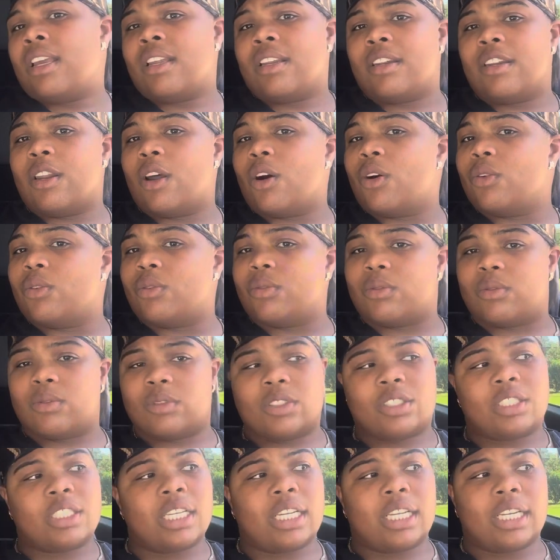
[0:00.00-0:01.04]
Don't
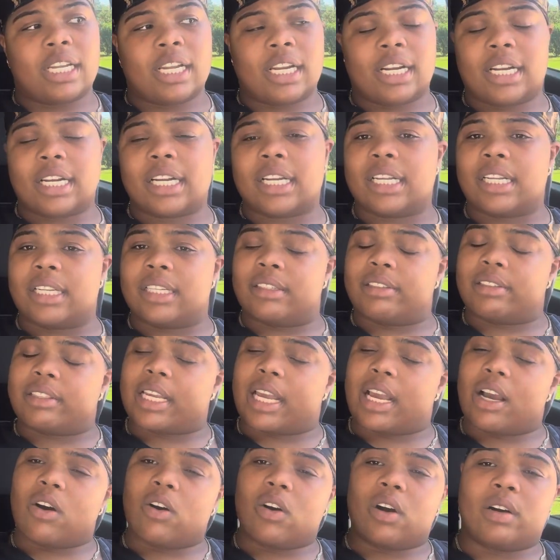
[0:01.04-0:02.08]
sit there and
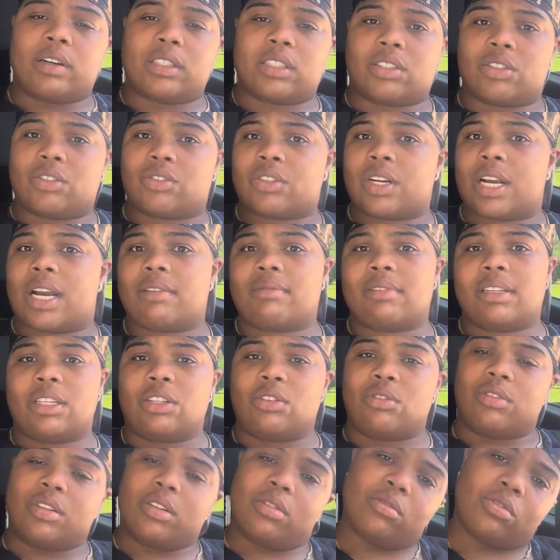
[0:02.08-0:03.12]
say, oh, I'm subscribing and
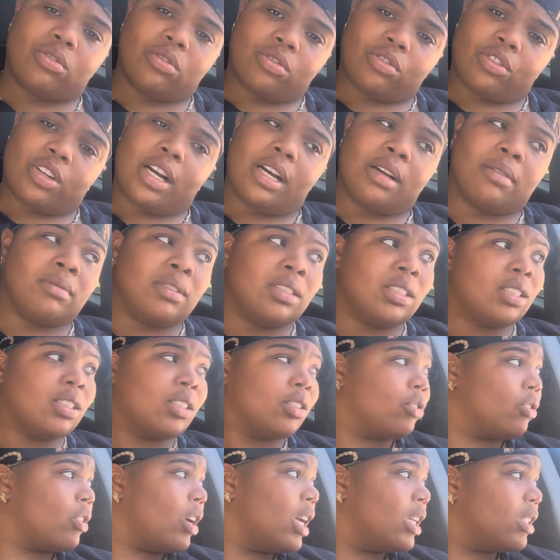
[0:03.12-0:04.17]
you don't subscribe. Just
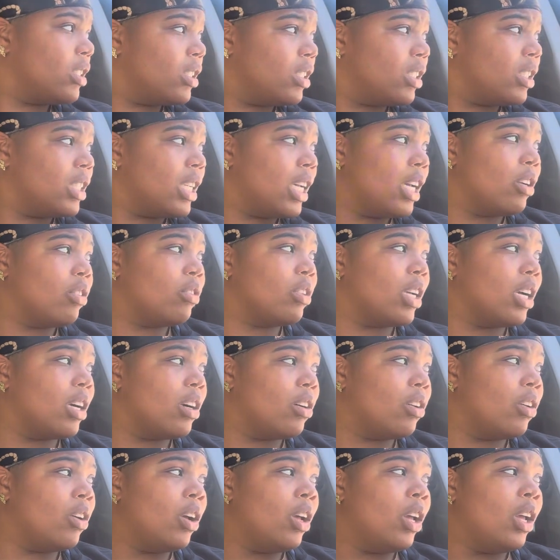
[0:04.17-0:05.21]
subscribe to the channel,
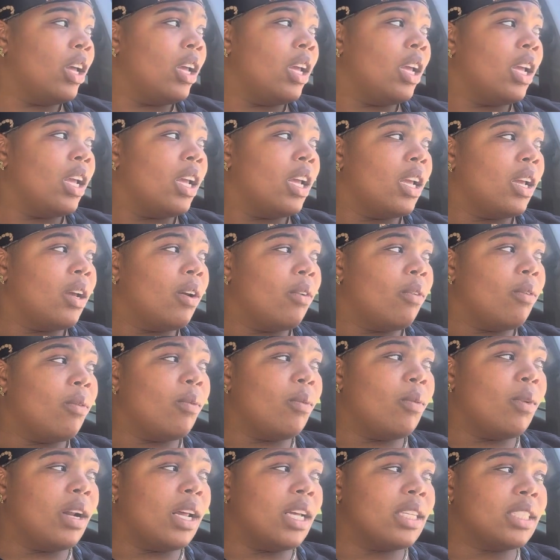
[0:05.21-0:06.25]
y'all.
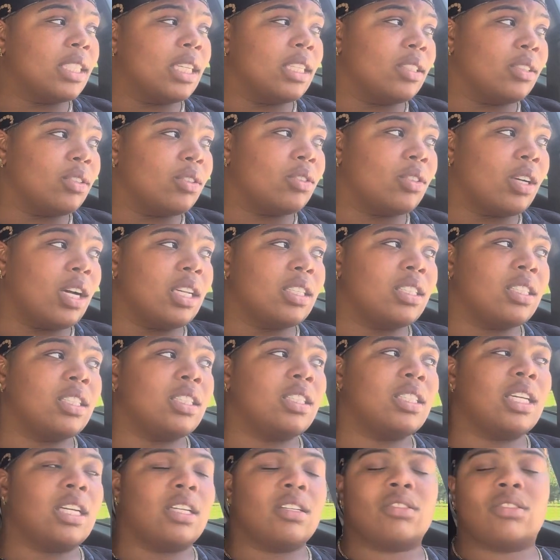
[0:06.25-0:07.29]
When I say subscribe to the
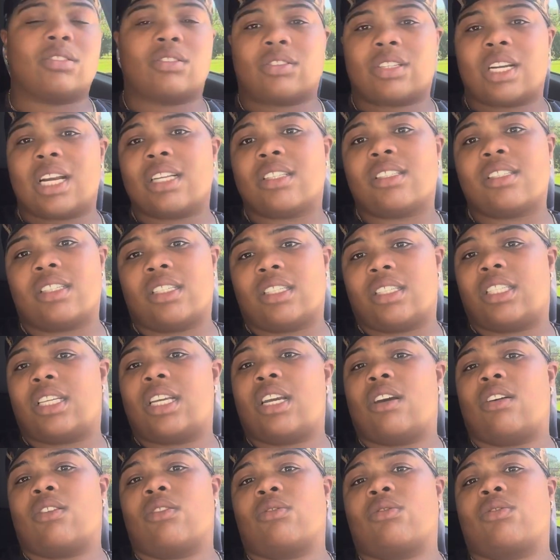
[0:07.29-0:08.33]
channel, subscribe to the
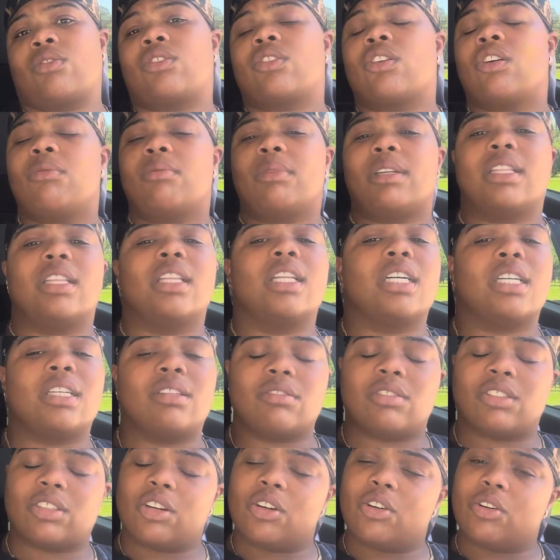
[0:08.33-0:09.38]
channel. Show me love.
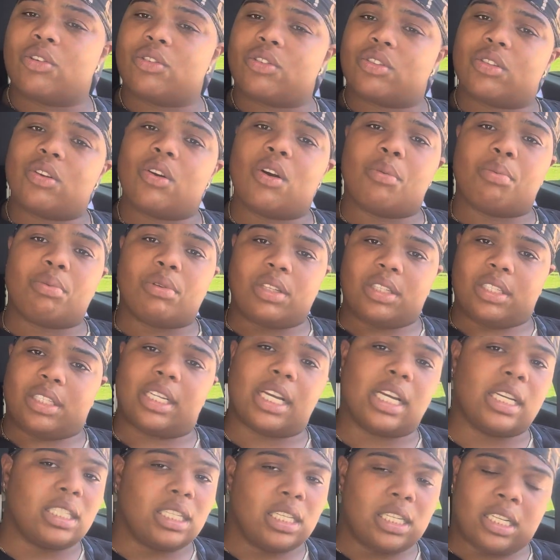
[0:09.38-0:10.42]
Show show
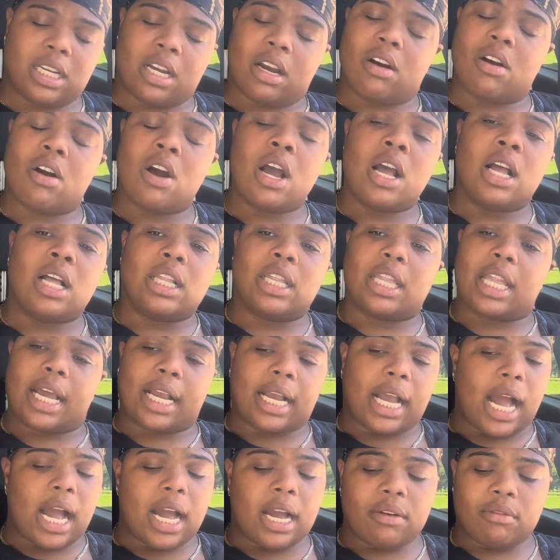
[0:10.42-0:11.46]
appreciation, y'all. Like,
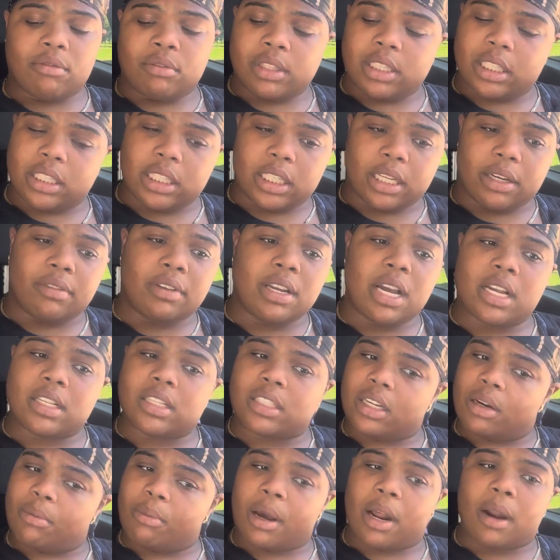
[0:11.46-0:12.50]
I really love y'all
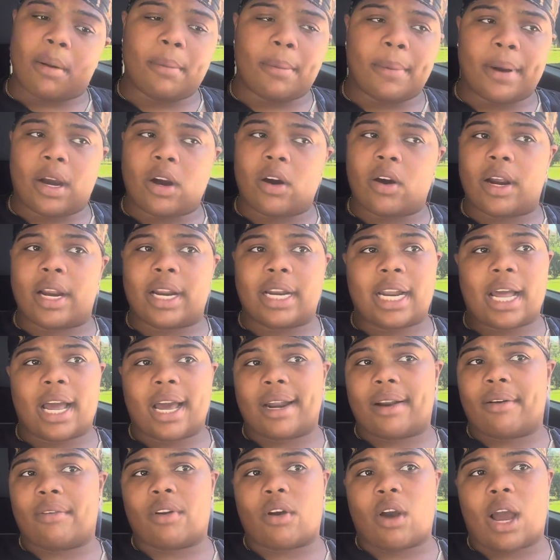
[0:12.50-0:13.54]
to the bottom of my heart. And I
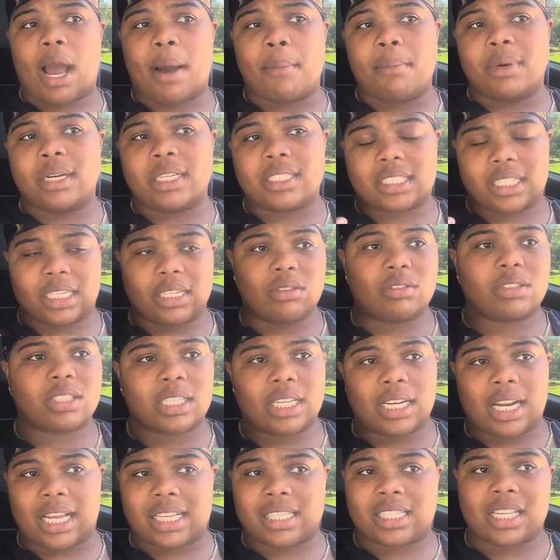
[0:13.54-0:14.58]
don't know how much else
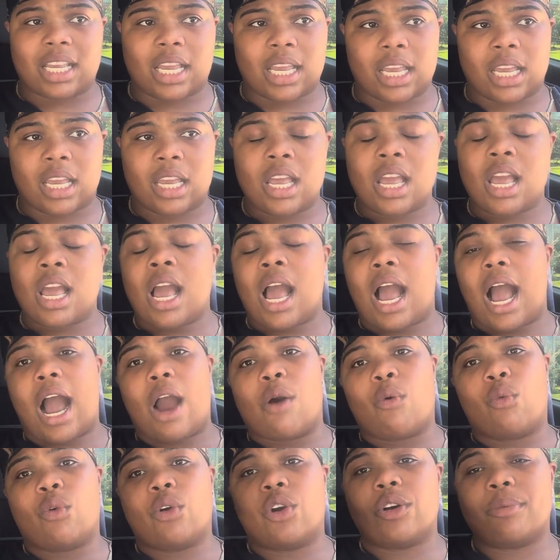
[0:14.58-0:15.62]
can I say it. I
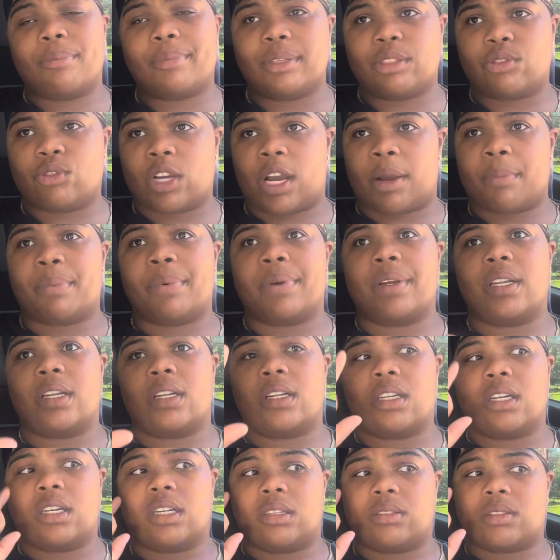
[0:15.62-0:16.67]
will be
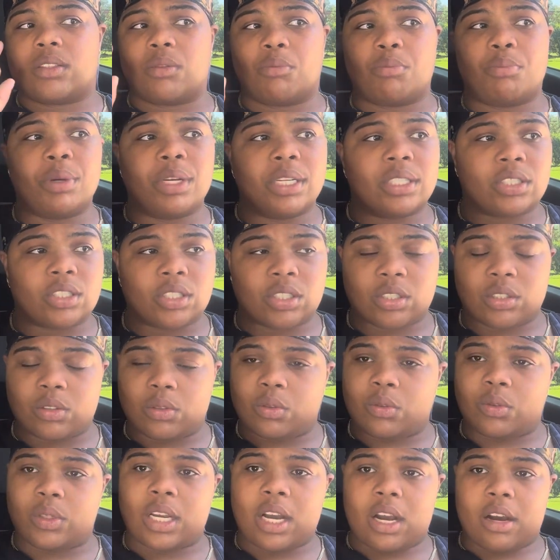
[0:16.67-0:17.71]
dropping uh, some pictures
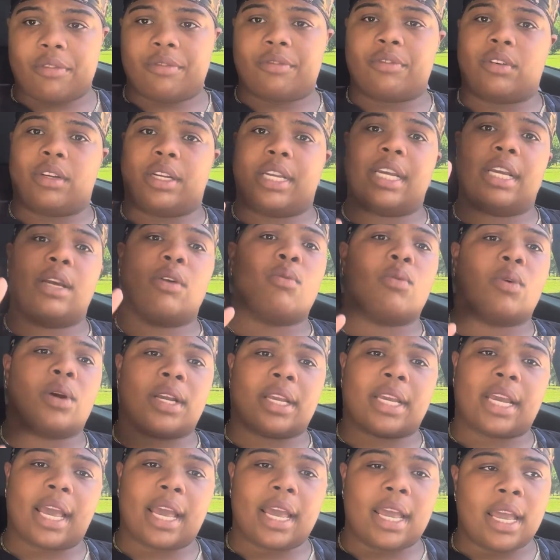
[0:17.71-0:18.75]
soon, y'all, for hitting
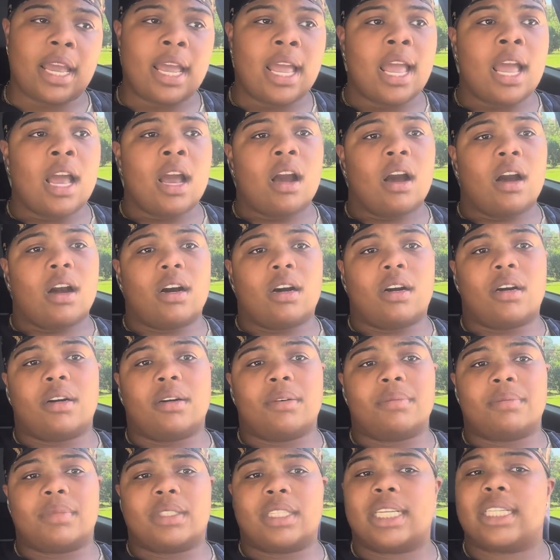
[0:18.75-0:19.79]
1K.
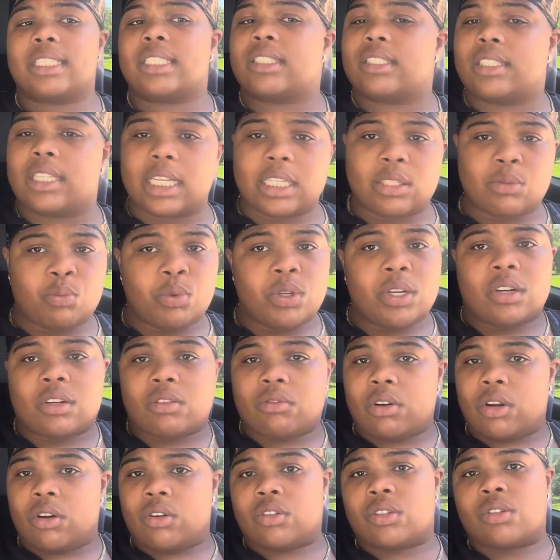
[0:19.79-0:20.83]
Um, let's let's be on the
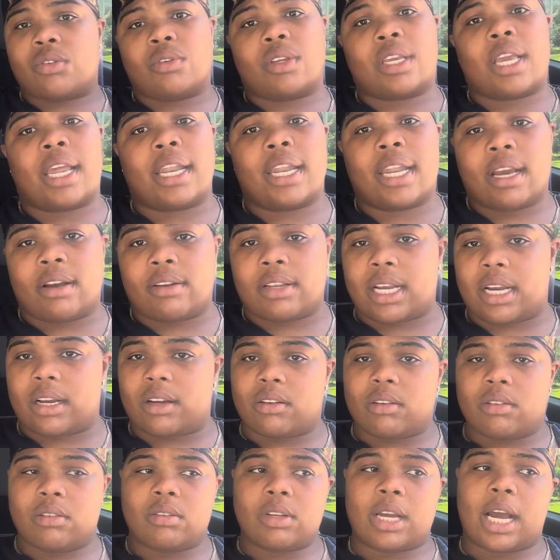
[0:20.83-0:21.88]
road to 2K now,
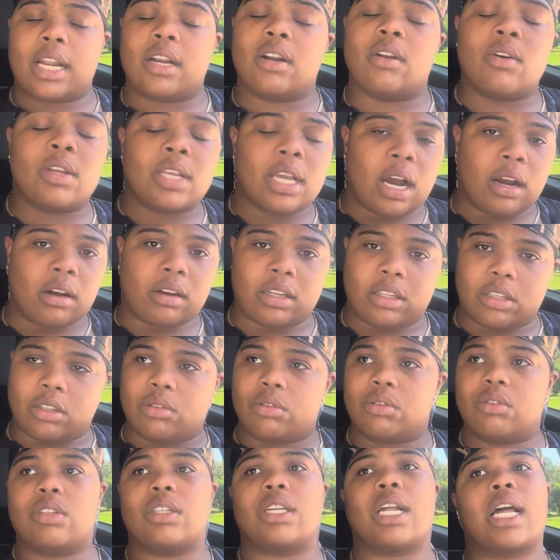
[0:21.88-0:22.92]
y'all. I know y'all can
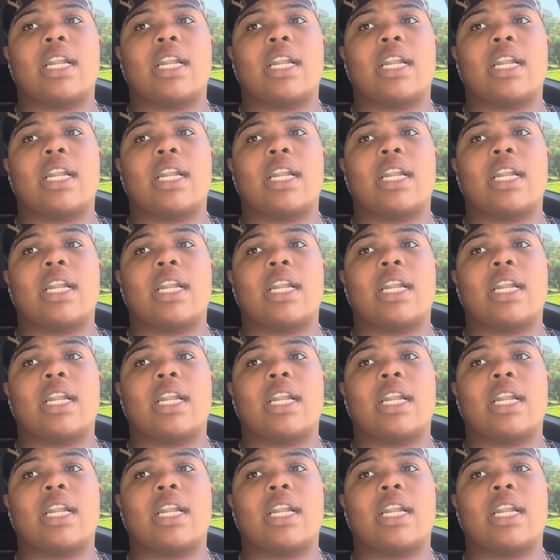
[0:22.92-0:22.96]
do it.